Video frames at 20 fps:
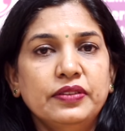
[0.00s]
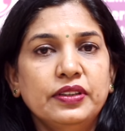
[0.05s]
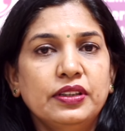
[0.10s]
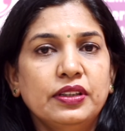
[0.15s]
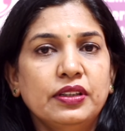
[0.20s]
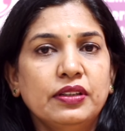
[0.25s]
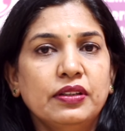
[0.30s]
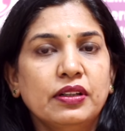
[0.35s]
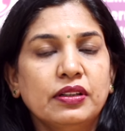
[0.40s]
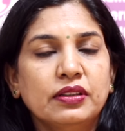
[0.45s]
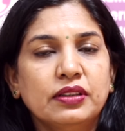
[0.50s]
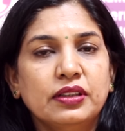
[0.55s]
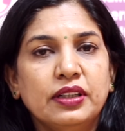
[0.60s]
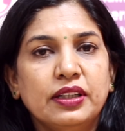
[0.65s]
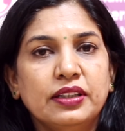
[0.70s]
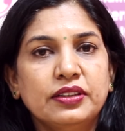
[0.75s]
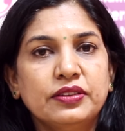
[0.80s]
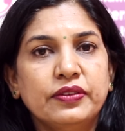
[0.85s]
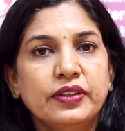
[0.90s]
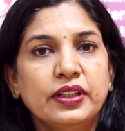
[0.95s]
with your doctor
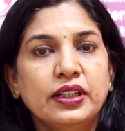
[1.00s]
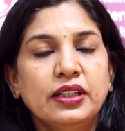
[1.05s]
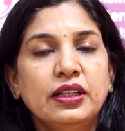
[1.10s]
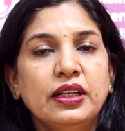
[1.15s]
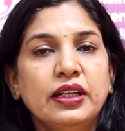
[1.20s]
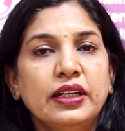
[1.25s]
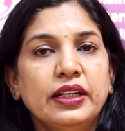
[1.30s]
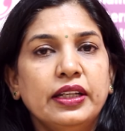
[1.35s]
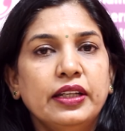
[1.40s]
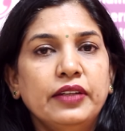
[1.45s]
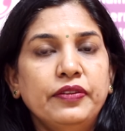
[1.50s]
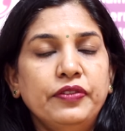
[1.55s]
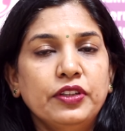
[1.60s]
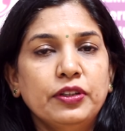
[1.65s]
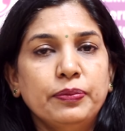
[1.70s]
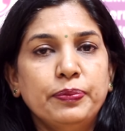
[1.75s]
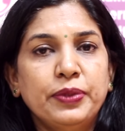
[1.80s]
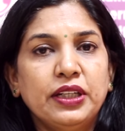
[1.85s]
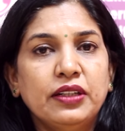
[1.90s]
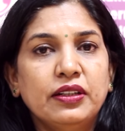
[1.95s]
as well if
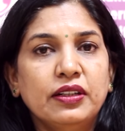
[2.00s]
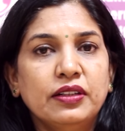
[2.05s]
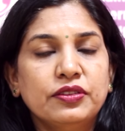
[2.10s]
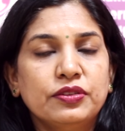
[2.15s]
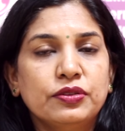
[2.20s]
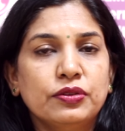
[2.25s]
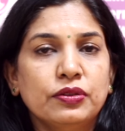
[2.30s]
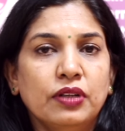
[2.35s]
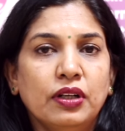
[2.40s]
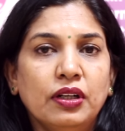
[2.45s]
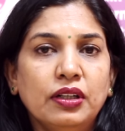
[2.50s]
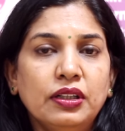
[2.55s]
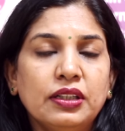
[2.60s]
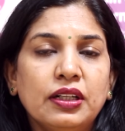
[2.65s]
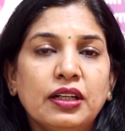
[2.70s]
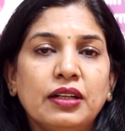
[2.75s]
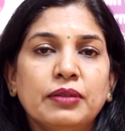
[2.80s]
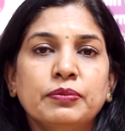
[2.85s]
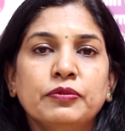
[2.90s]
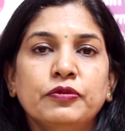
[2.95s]
your periods do
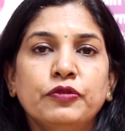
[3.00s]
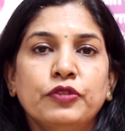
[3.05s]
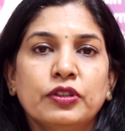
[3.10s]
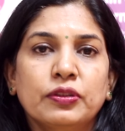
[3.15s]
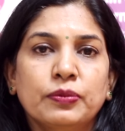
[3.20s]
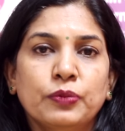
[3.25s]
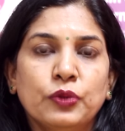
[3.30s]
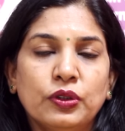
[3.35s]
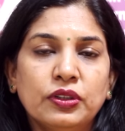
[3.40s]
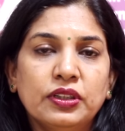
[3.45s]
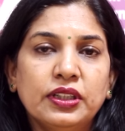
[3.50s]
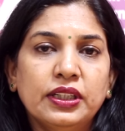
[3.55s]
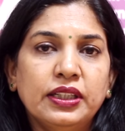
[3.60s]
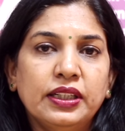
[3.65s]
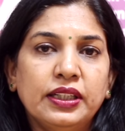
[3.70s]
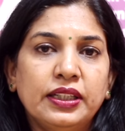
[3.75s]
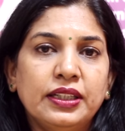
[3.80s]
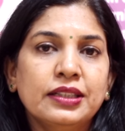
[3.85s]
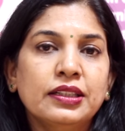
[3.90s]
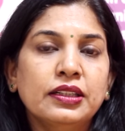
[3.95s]
not come for more than
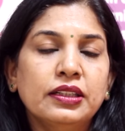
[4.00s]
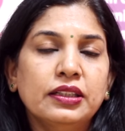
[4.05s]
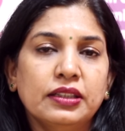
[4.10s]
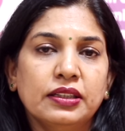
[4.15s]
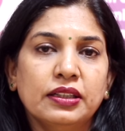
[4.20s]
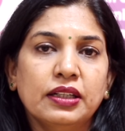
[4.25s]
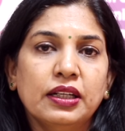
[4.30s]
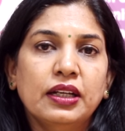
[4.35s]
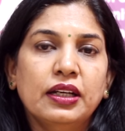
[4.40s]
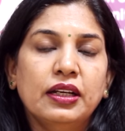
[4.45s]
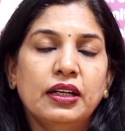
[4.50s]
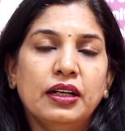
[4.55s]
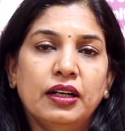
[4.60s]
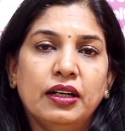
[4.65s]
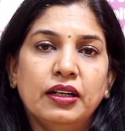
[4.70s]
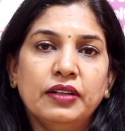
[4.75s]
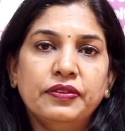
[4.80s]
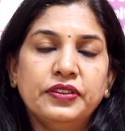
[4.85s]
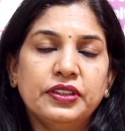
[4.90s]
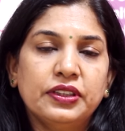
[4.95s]
a year
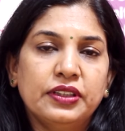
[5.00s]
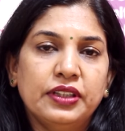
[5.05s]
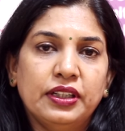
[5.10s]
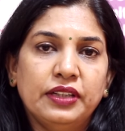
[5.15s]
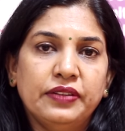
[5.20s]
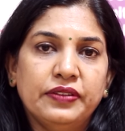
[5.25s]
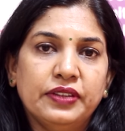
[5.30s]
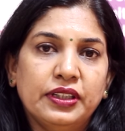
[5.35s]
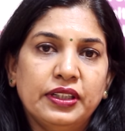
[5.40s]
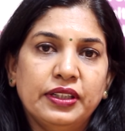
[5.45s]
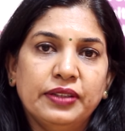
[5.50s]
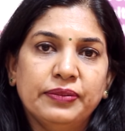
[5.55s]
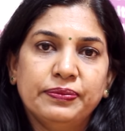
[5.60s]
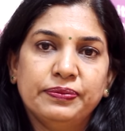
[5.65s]
after delivery.